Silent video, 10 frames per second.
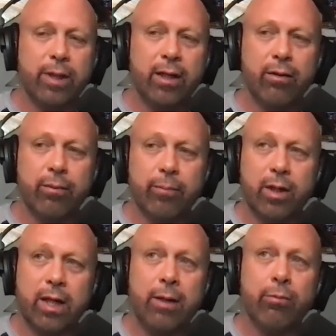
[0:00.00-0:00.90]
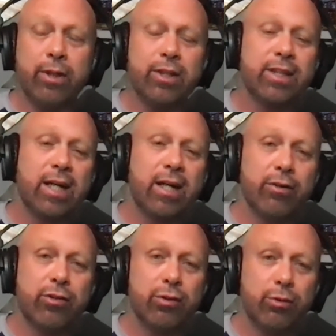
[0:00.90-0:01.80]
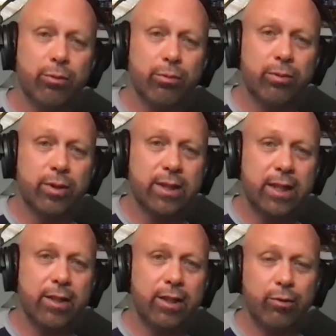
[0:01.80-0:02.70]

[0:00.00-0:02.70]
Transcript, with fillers: Now, I reached out to Sandy,